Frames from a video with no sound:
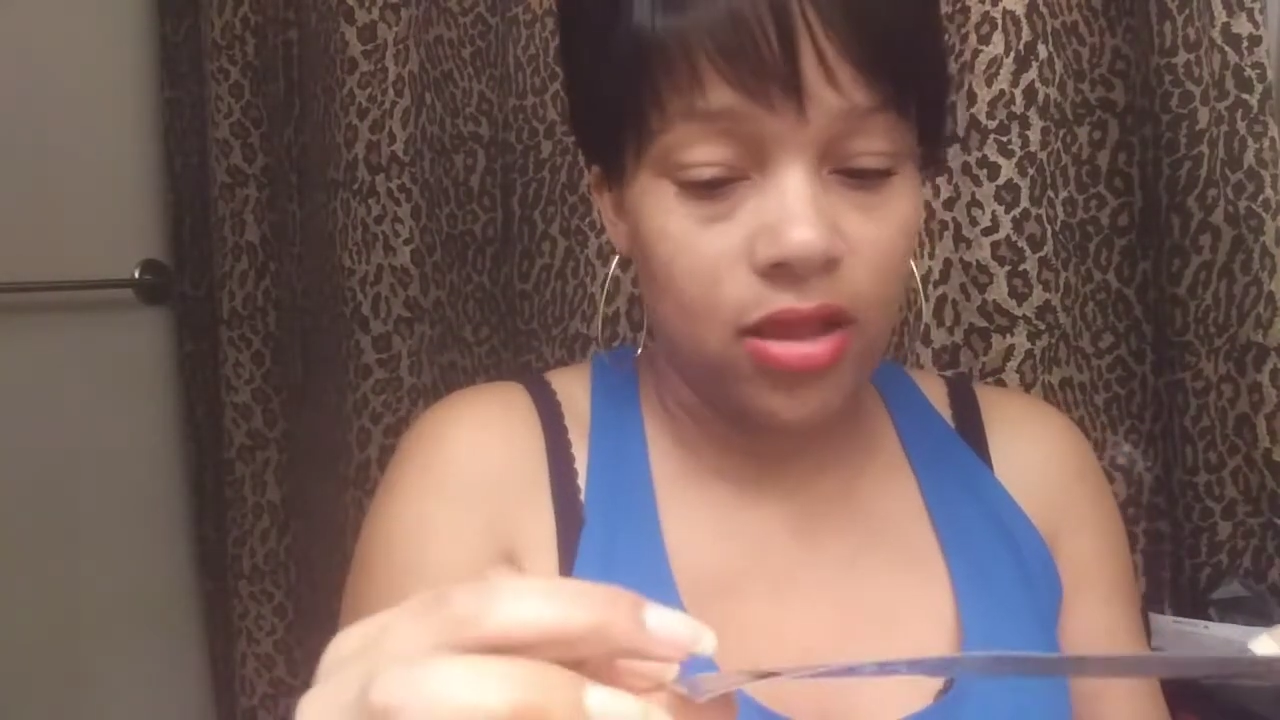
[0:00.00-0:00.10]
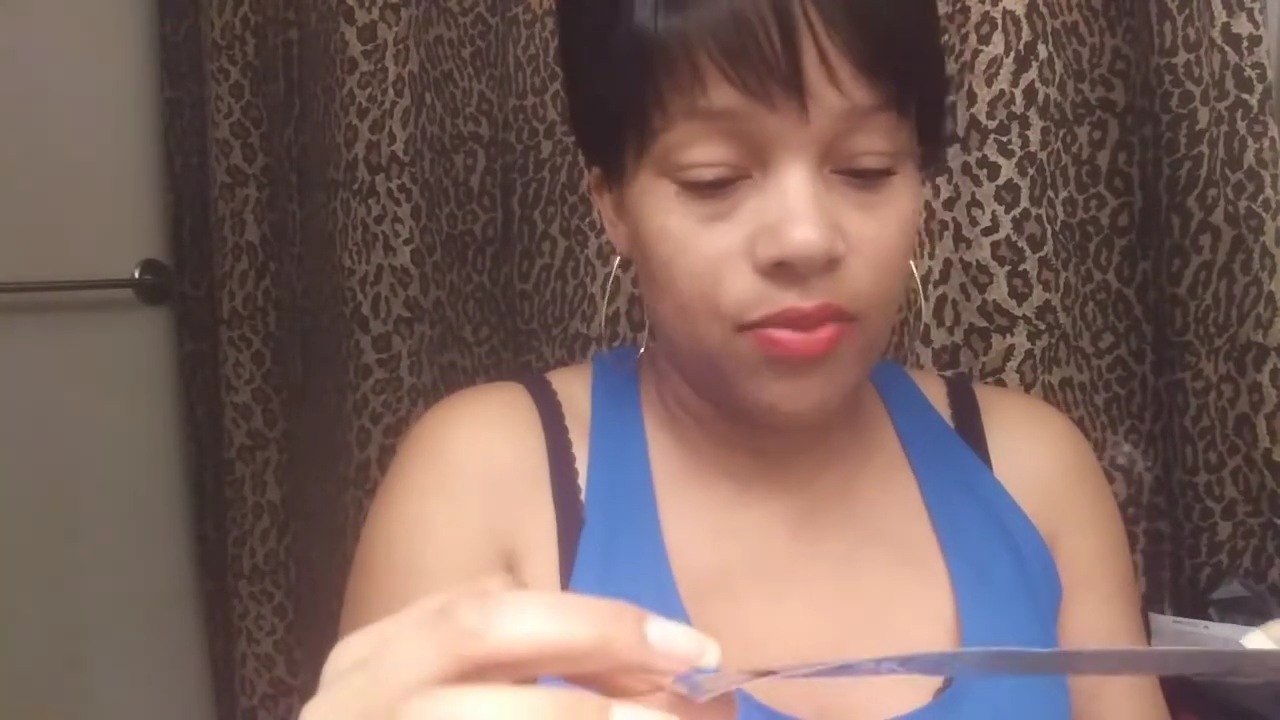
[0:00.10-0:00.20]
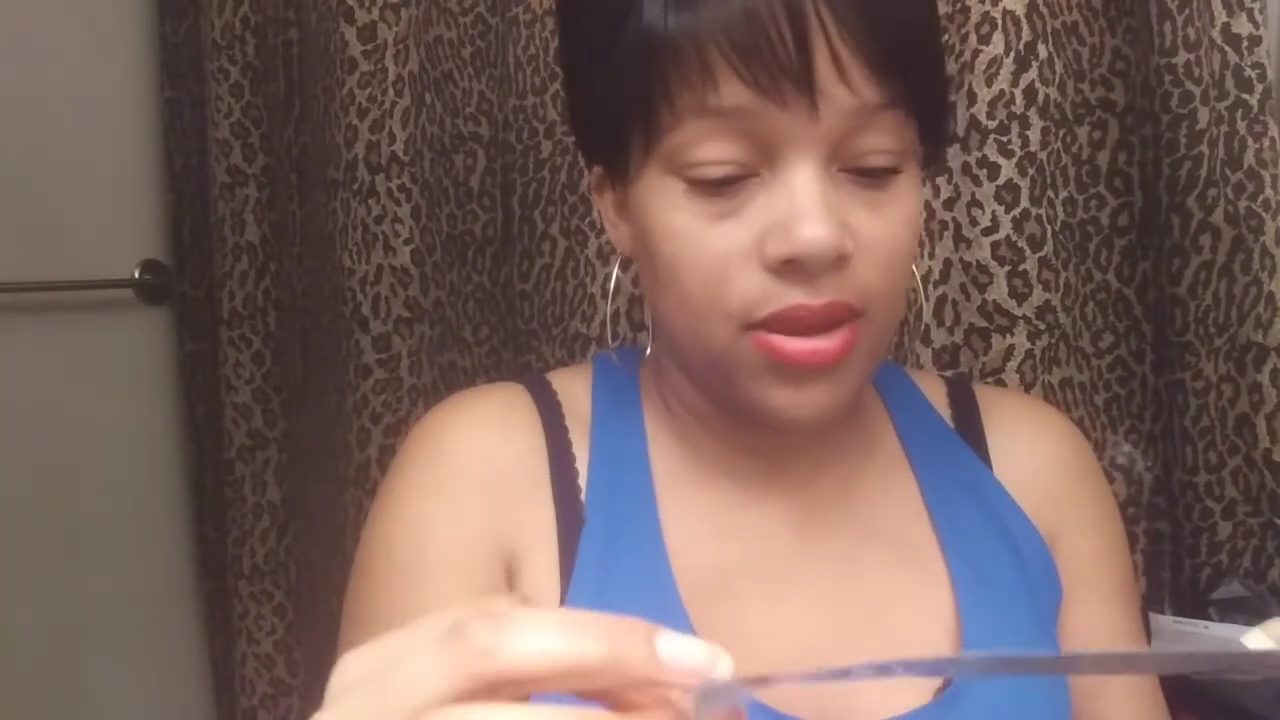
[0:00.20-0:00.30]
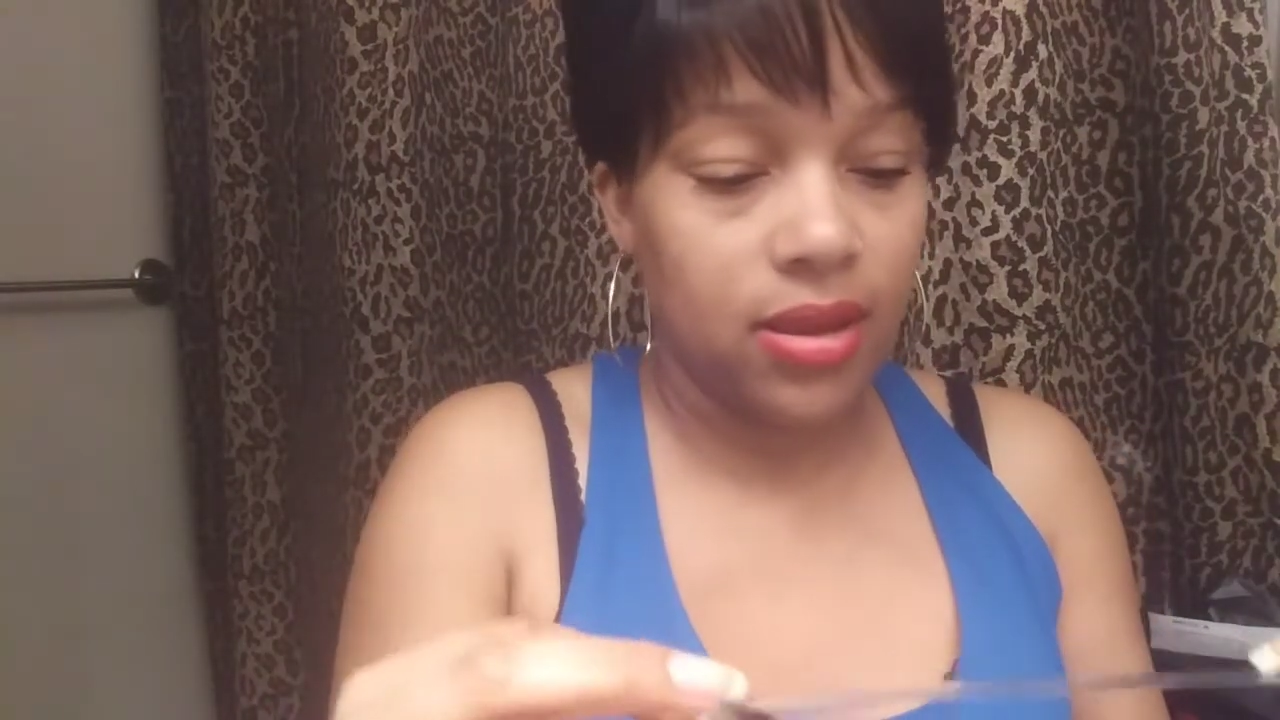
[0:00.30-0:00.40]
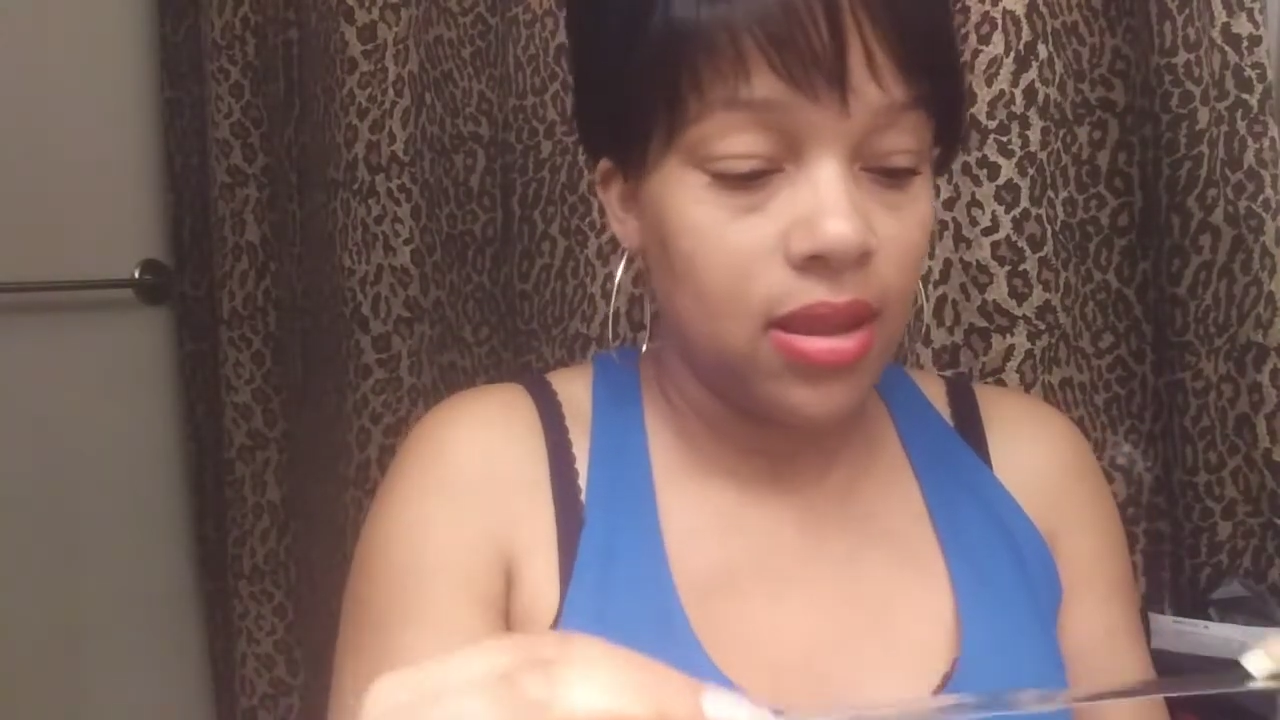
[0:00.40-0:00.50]

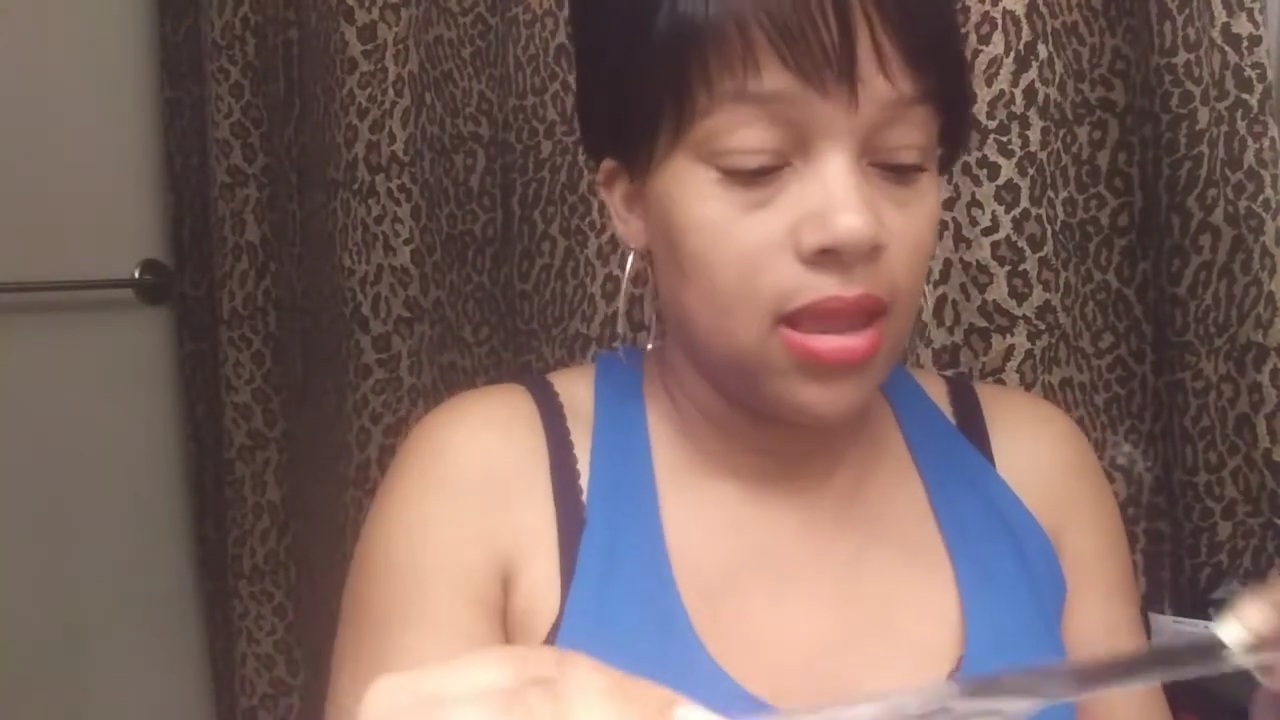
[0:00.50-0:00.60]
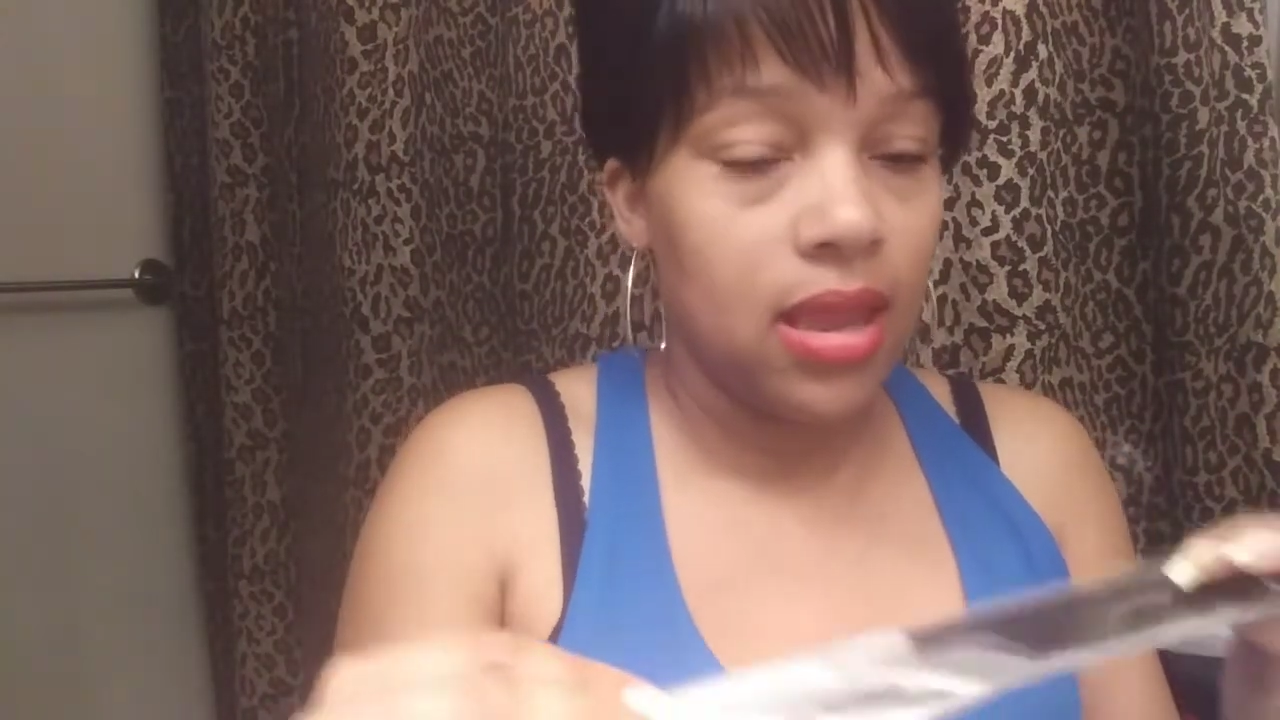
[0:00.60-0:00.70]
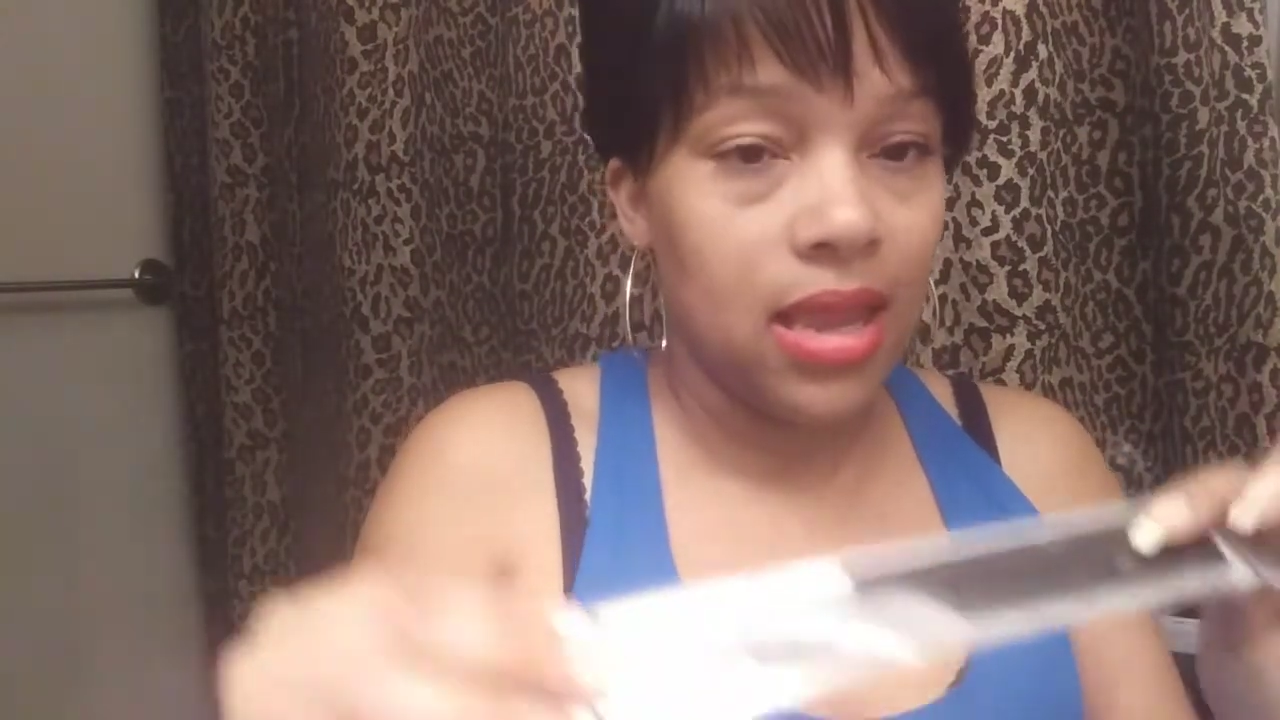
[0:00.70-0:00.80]
help me